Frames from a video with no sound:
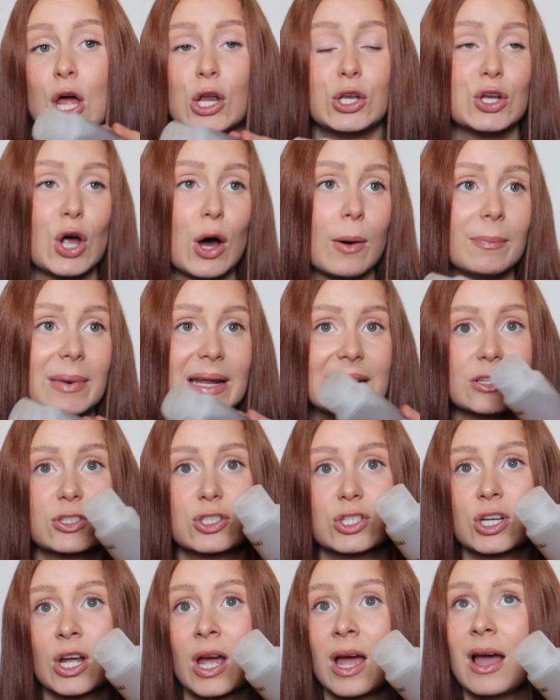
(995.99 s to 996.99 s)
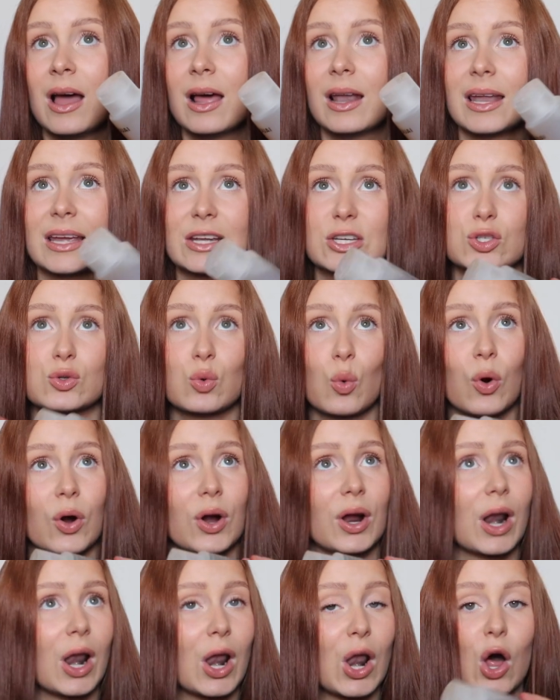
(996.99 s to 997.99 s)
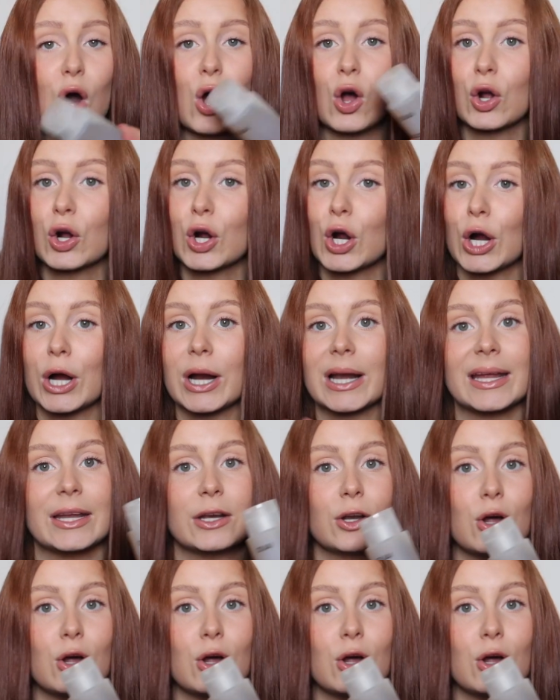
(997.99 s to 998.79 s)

non-bleached, like short, long, curly,